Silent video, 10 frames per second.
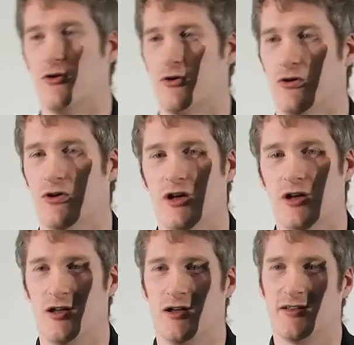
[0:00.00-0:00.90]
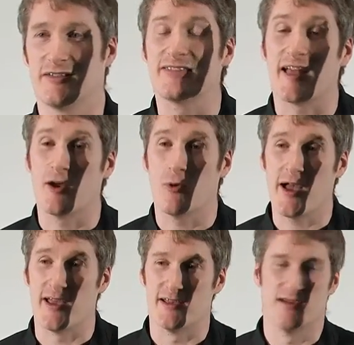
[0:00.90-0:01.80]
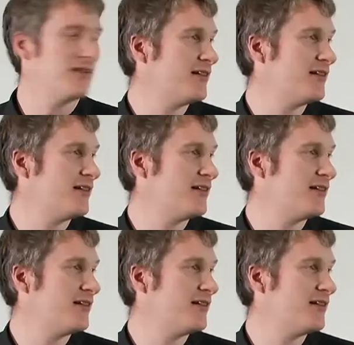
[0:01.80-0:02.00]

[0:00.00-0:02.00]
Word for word: or stay away?